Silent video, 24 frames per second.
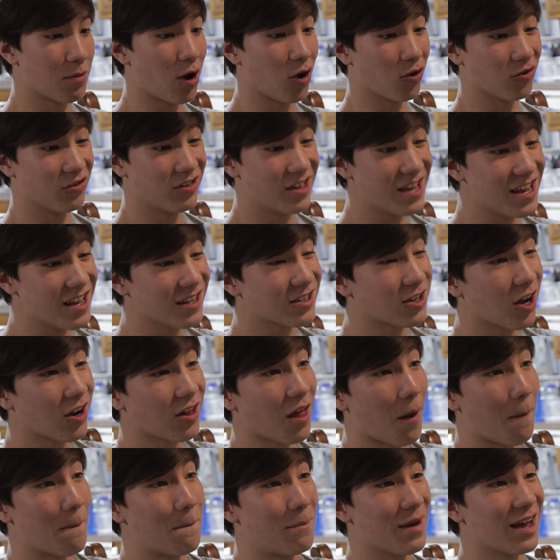Bro, these
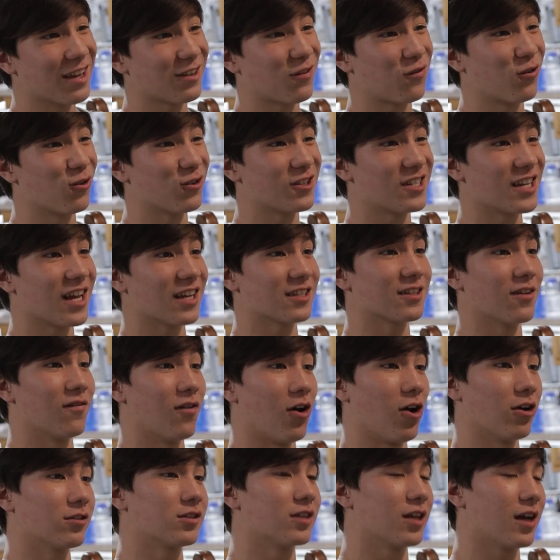are the best fruit snacks of all